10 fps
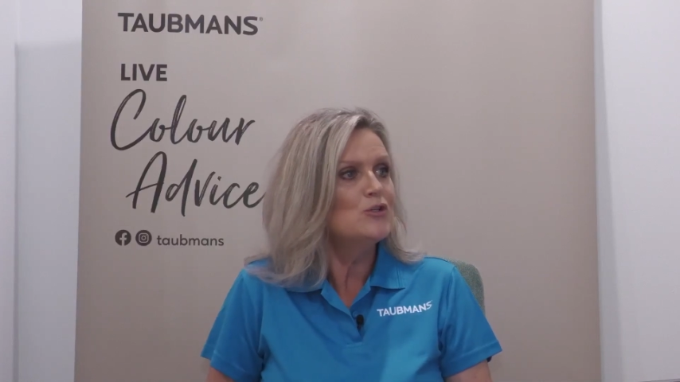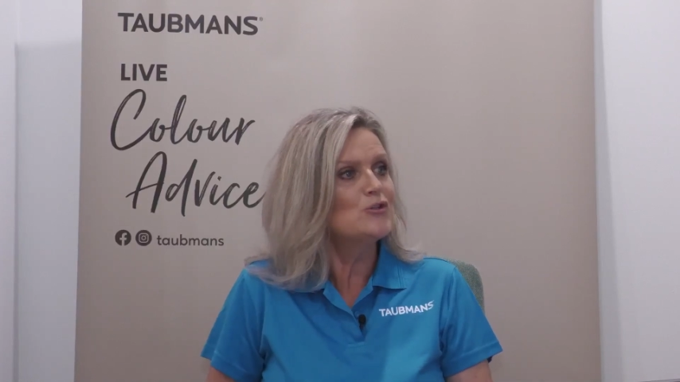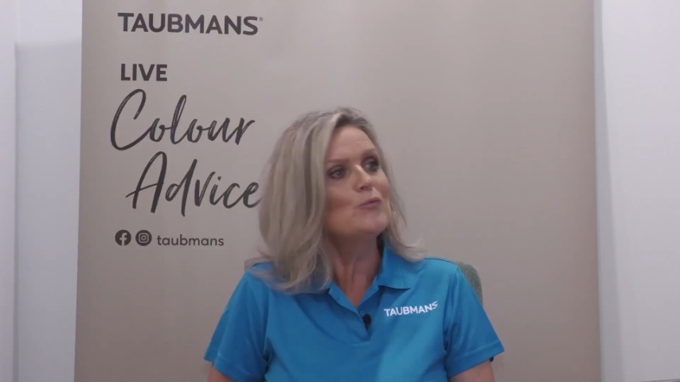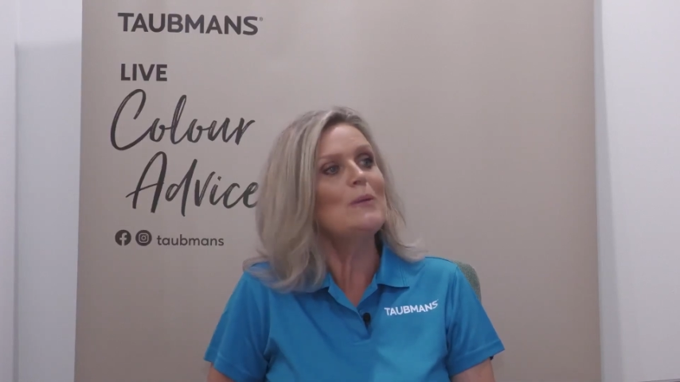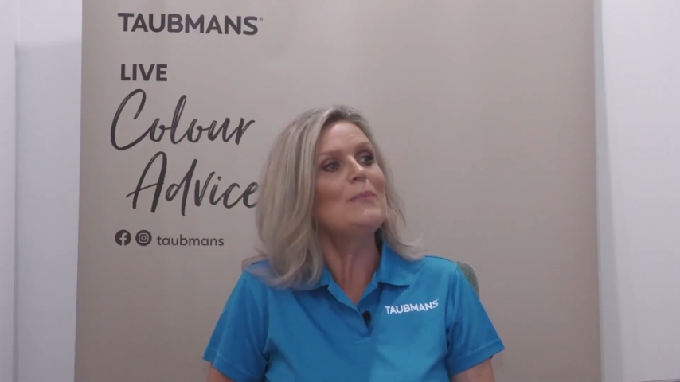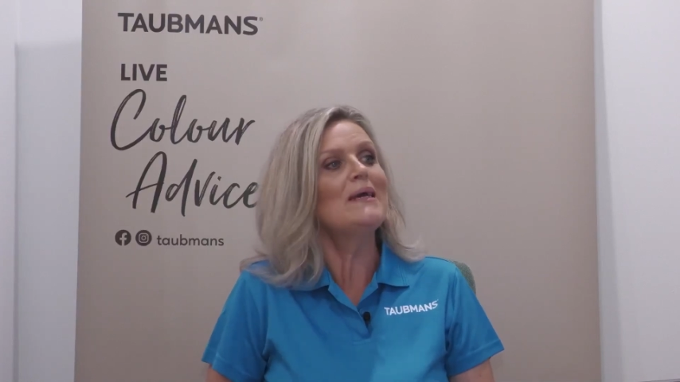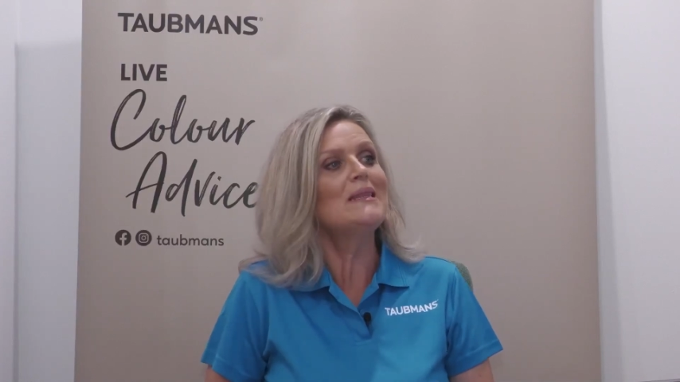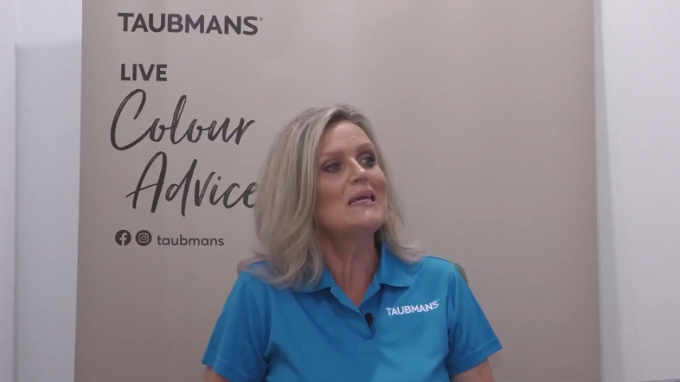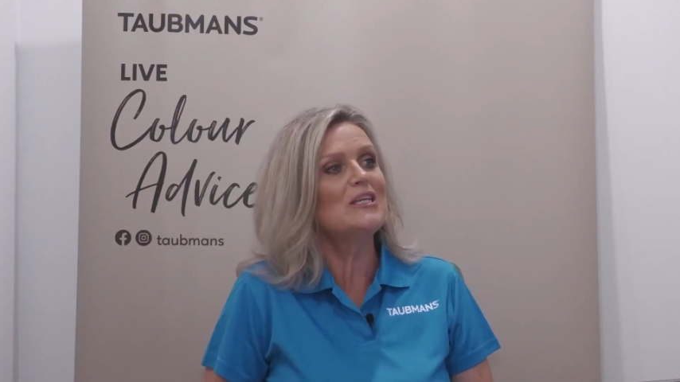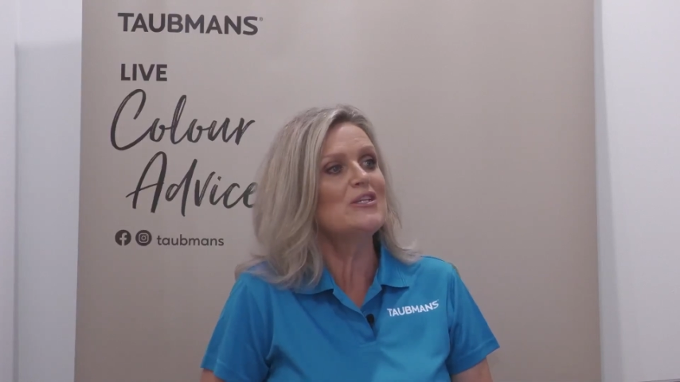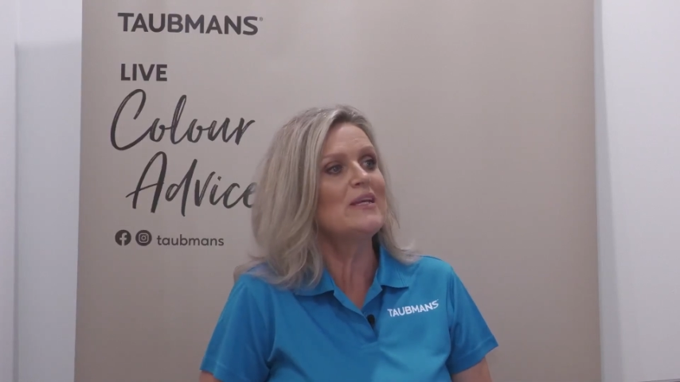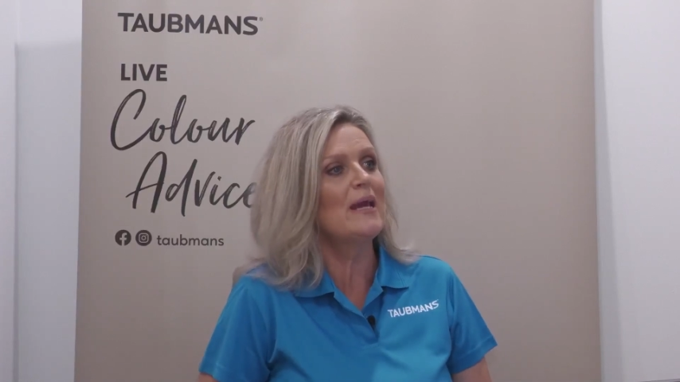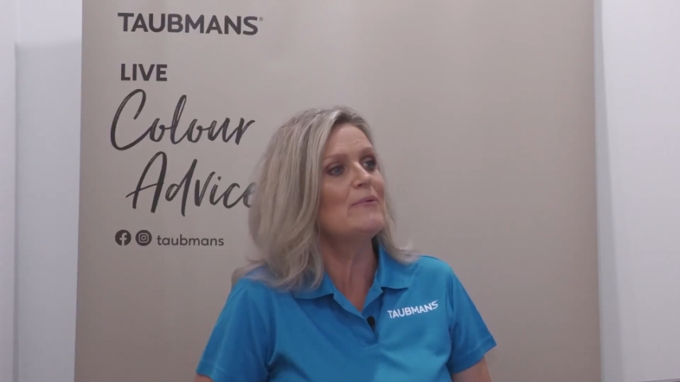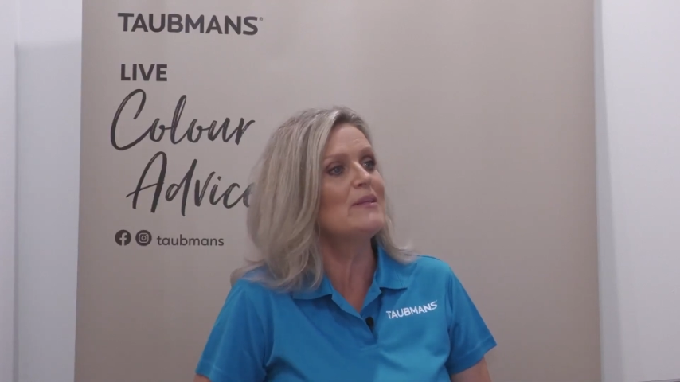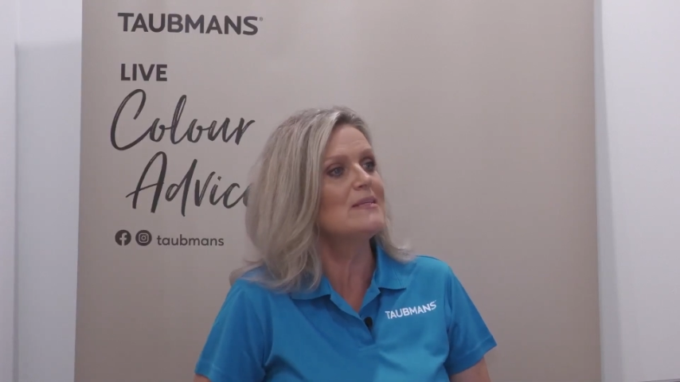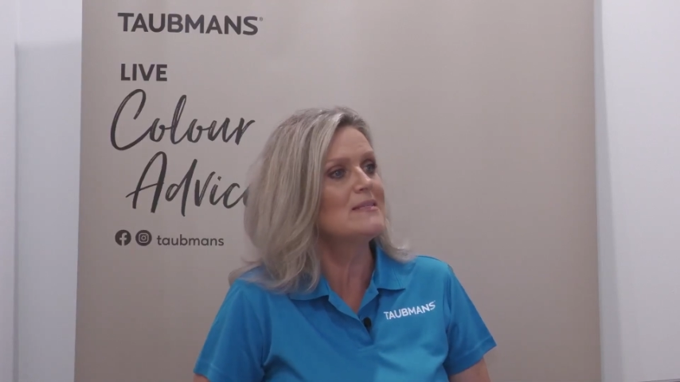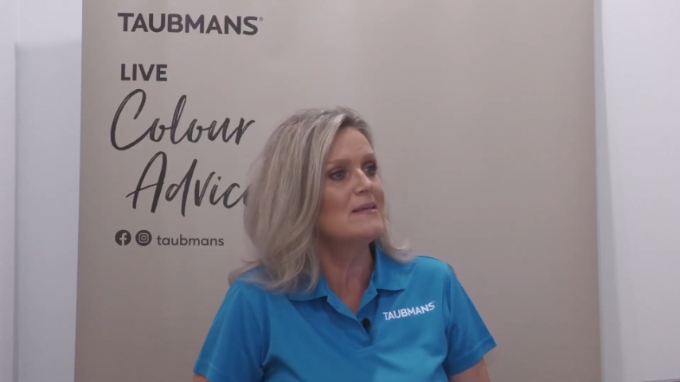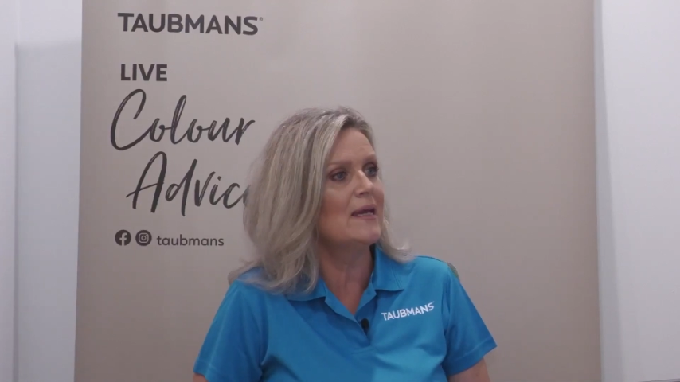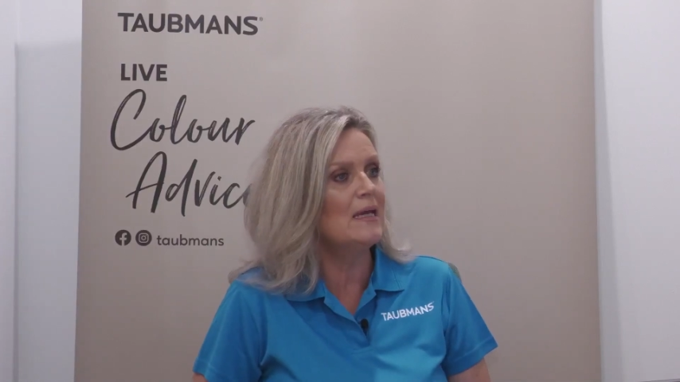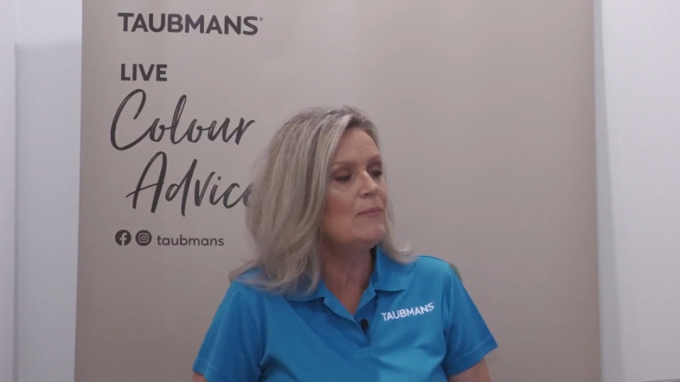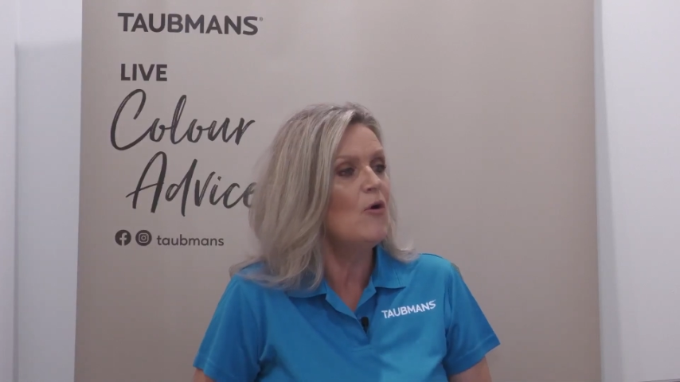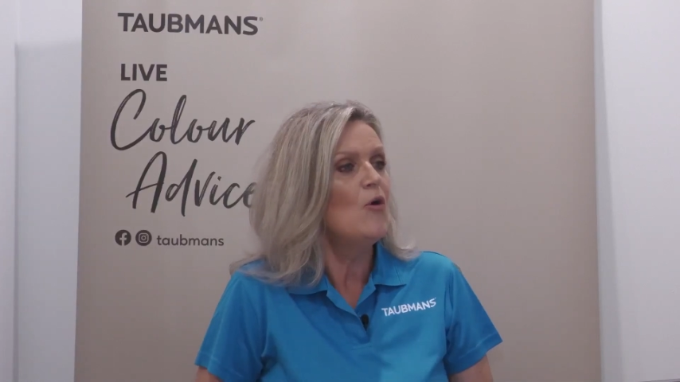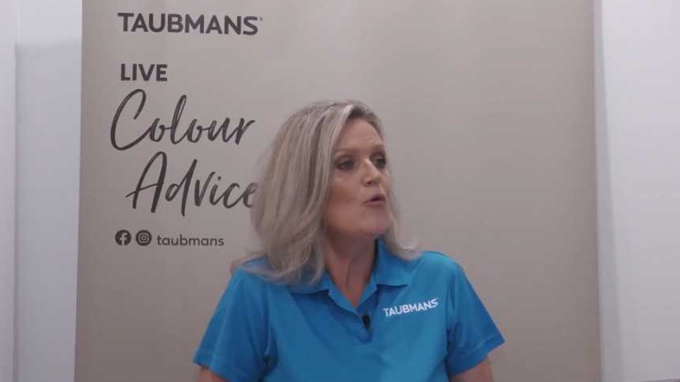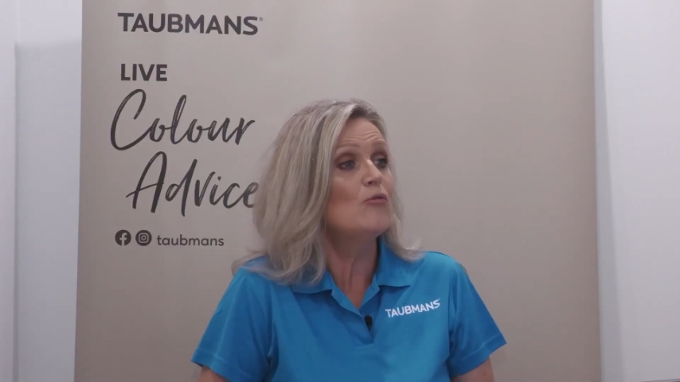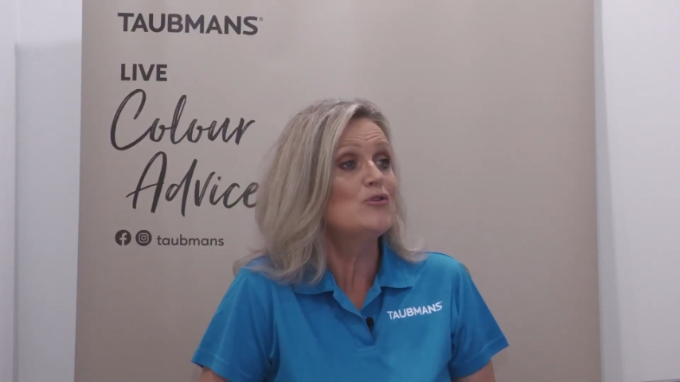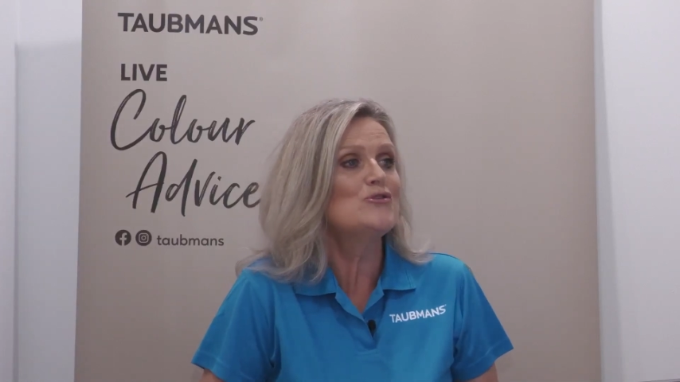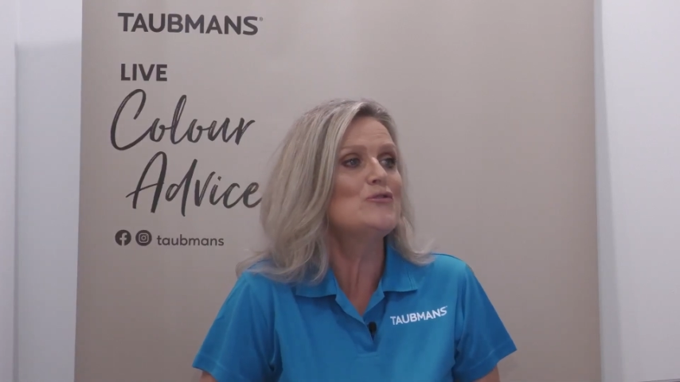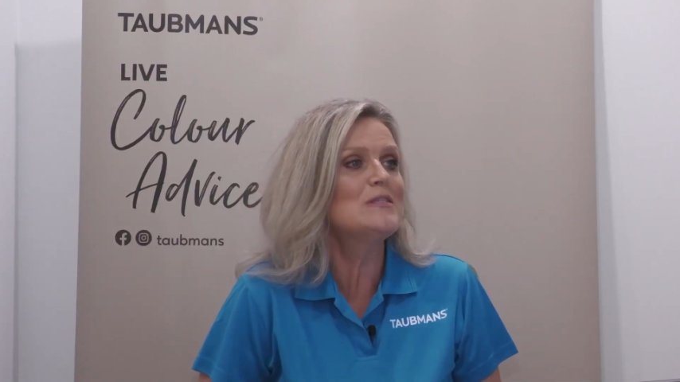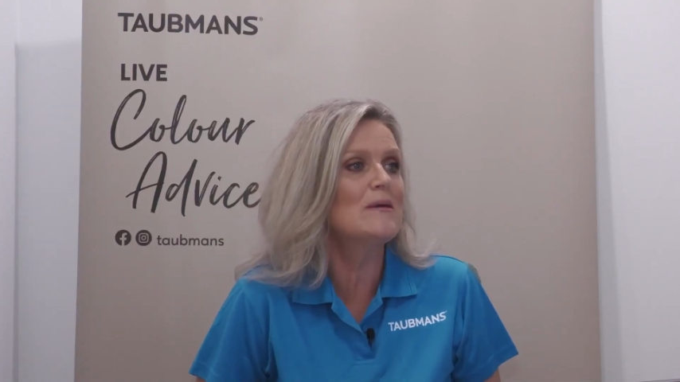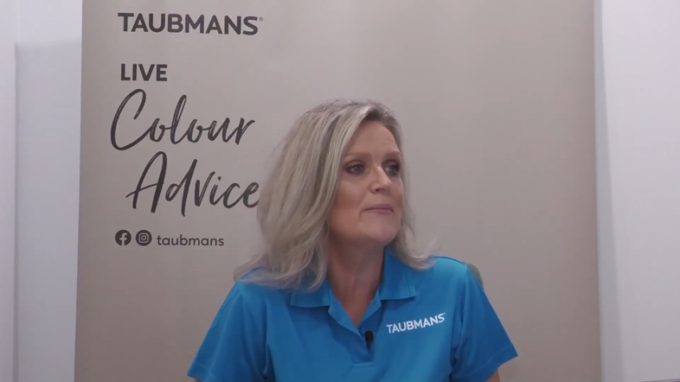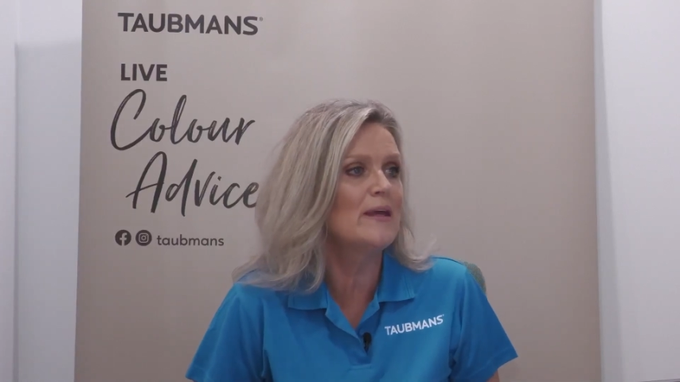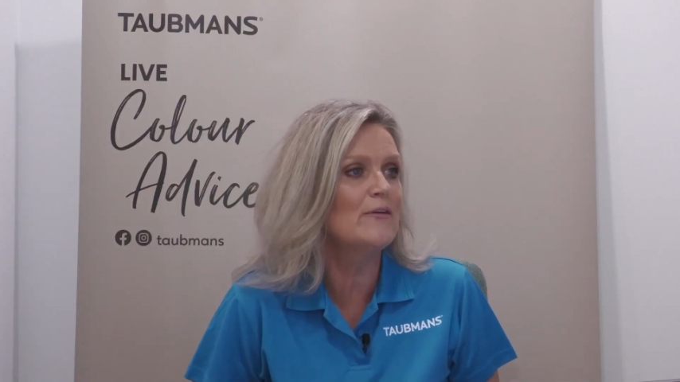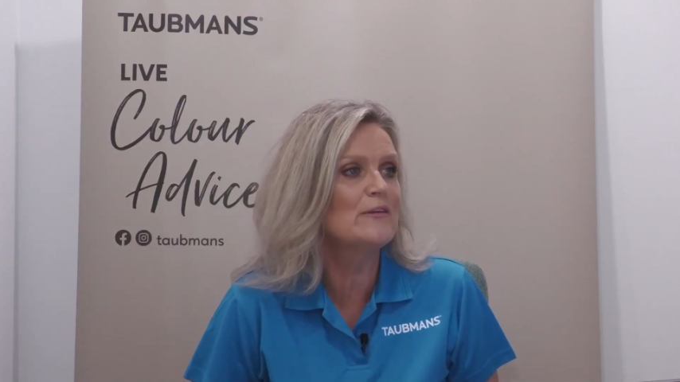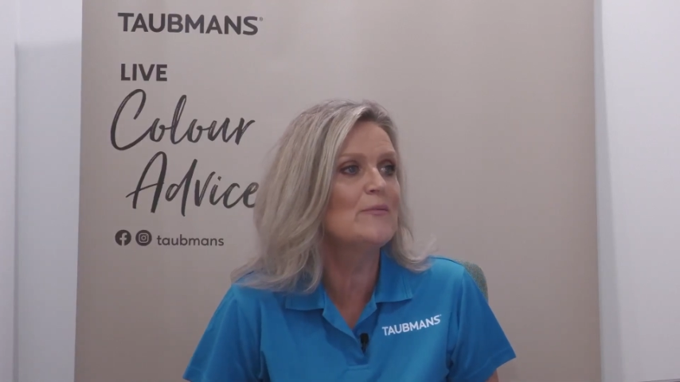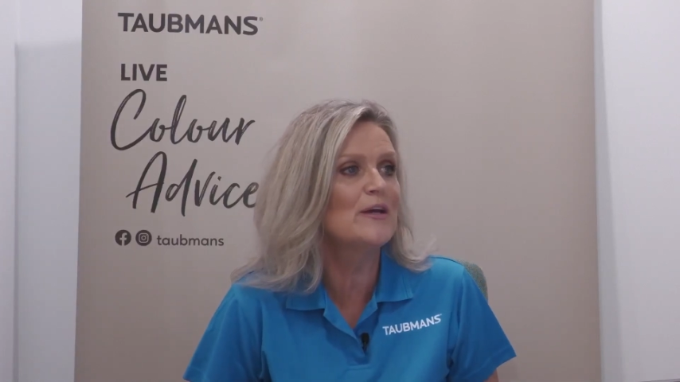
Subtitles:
Should we paint the kitchen cabinet the same or choose something else?